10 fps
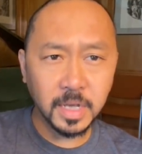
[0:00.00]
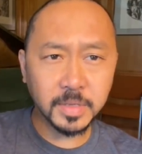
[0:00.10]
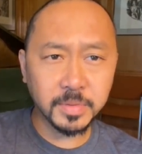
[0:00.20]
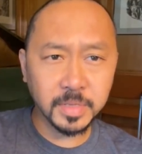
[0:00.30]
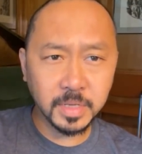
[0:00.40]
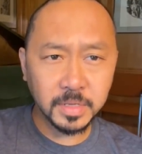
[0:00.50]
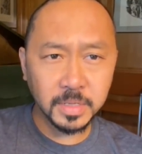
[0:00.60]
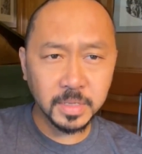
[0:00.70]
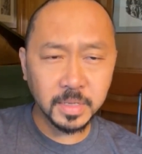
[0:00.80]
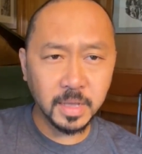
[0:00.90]

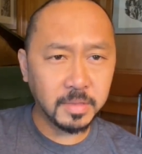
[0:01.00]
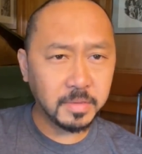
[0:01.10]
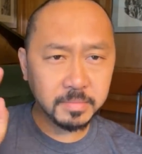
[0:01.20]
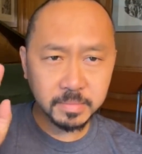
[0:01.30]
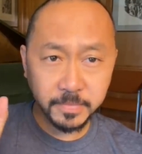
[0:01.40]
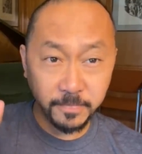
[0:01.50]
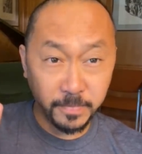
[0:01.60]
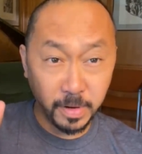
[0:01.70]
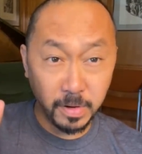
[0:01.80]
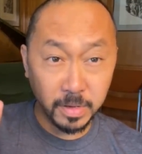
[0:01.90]
hospitalizations, and death.
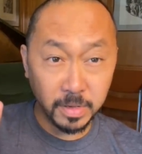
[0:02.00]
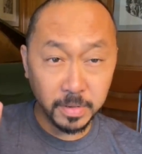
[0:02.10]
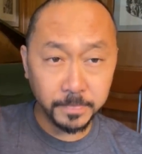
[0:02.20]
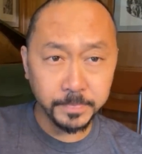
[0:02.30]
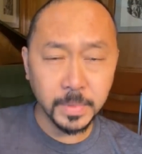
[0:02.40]
Very good.